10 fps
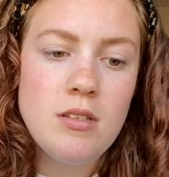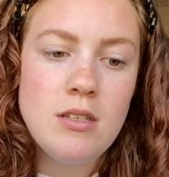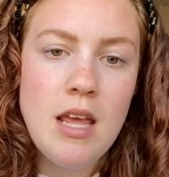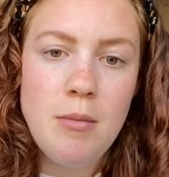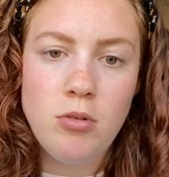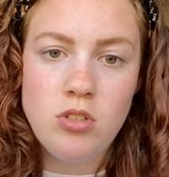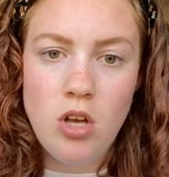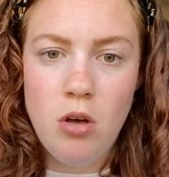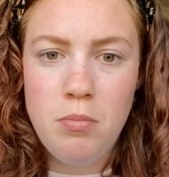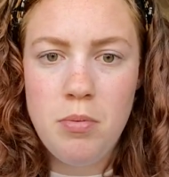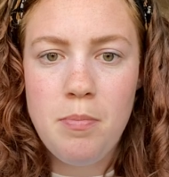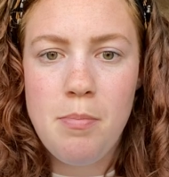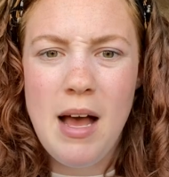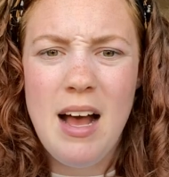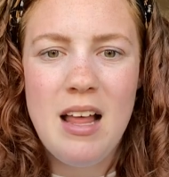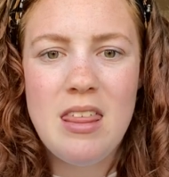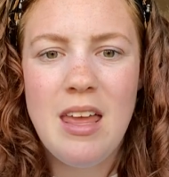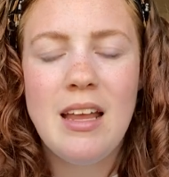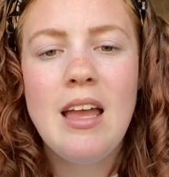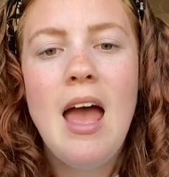tabletop bar
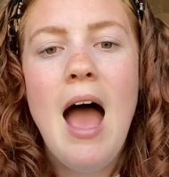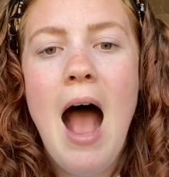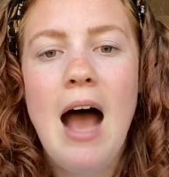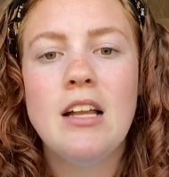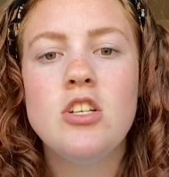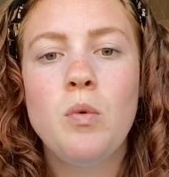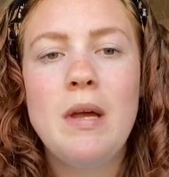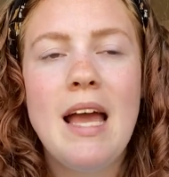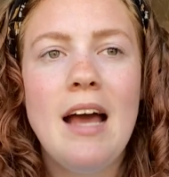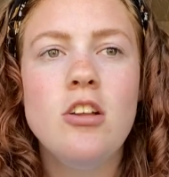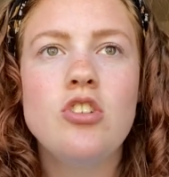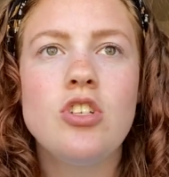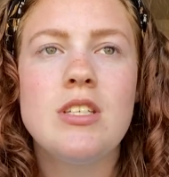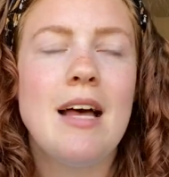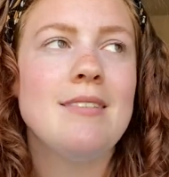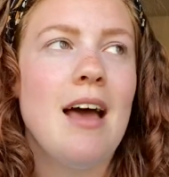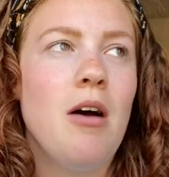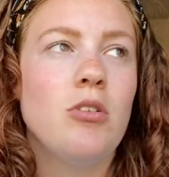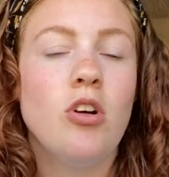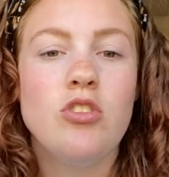thing, and we kind of just sat
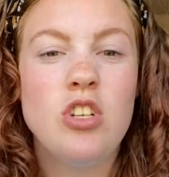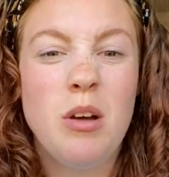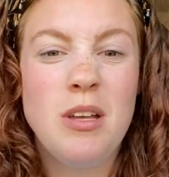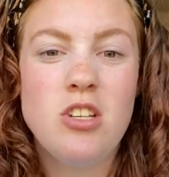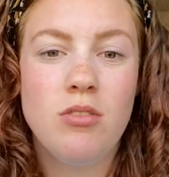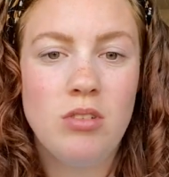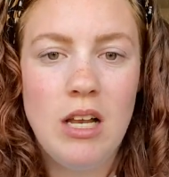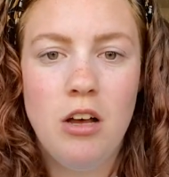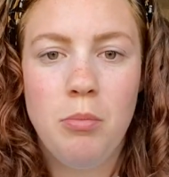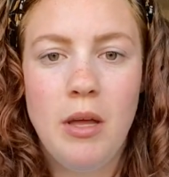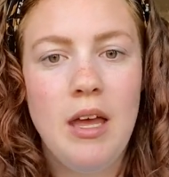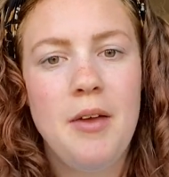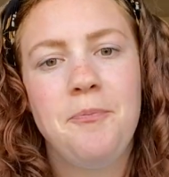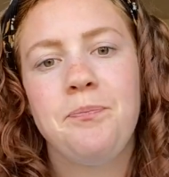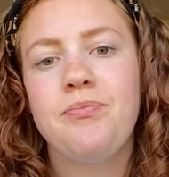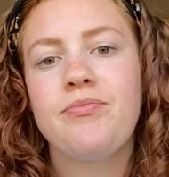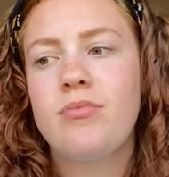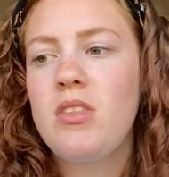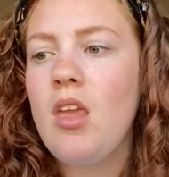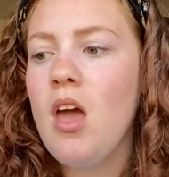down, got to know each other a little bit.
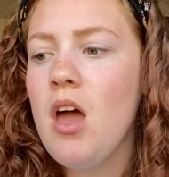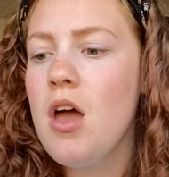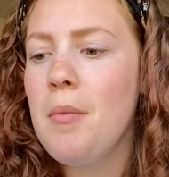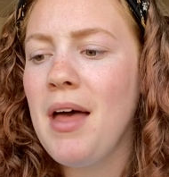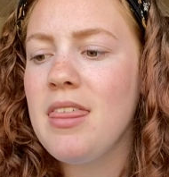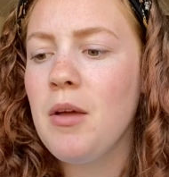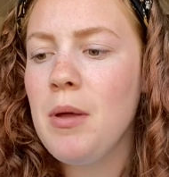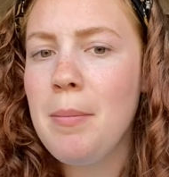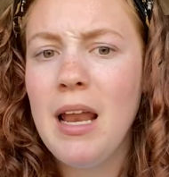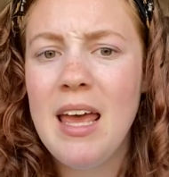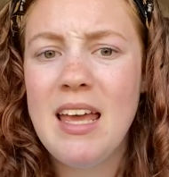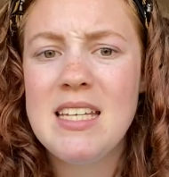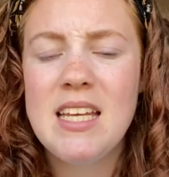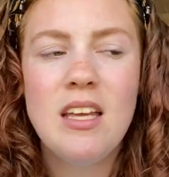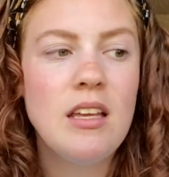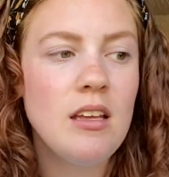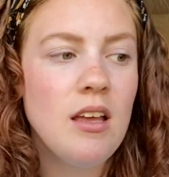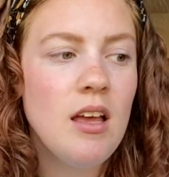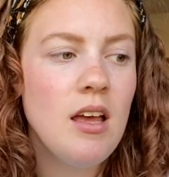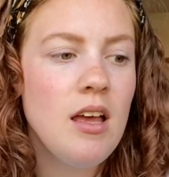I think we played
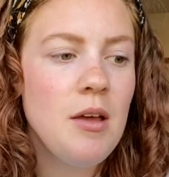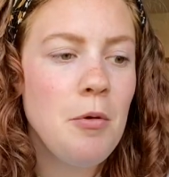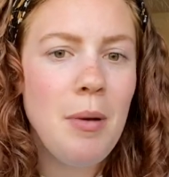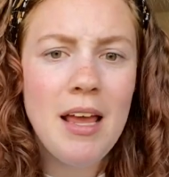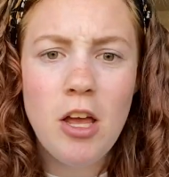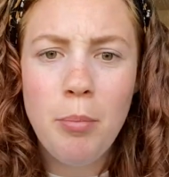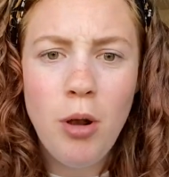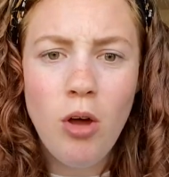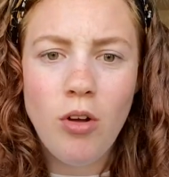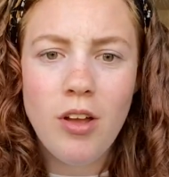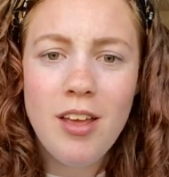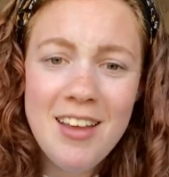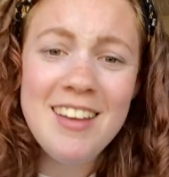Kaplunk